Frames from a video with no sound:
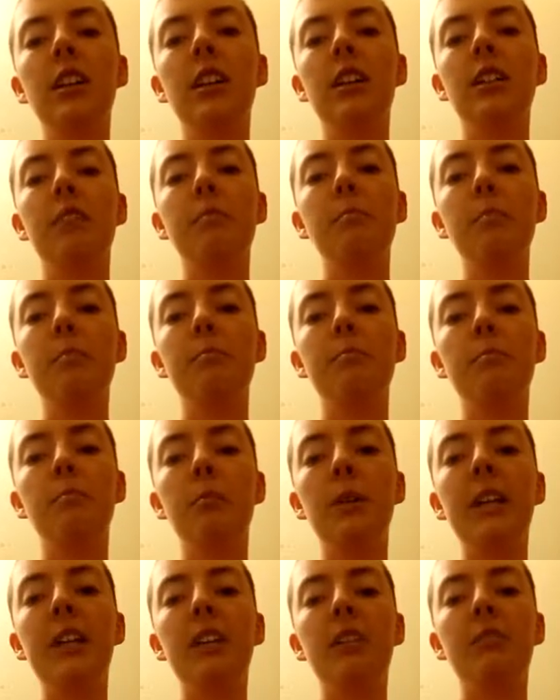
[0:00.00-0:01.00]
in a
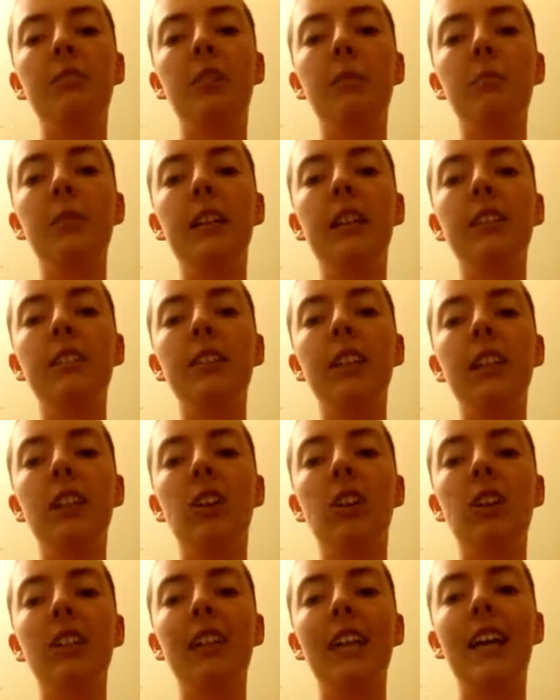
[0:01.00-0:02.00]
wing of the place they
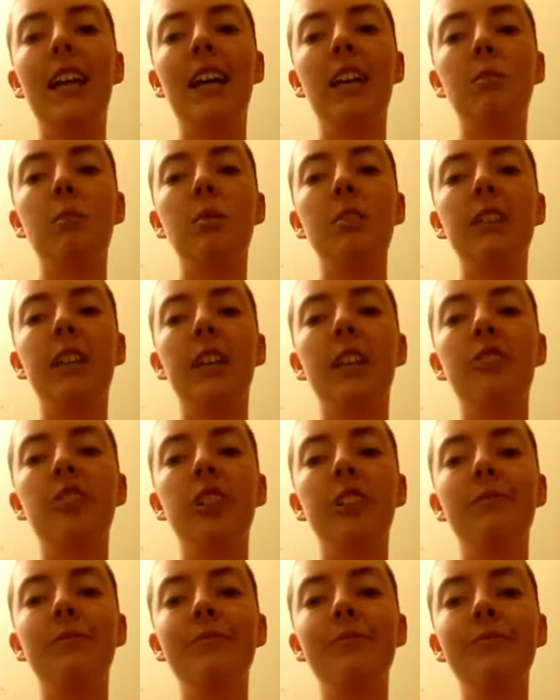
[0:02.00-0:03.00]
called Cannibal's Kitchen.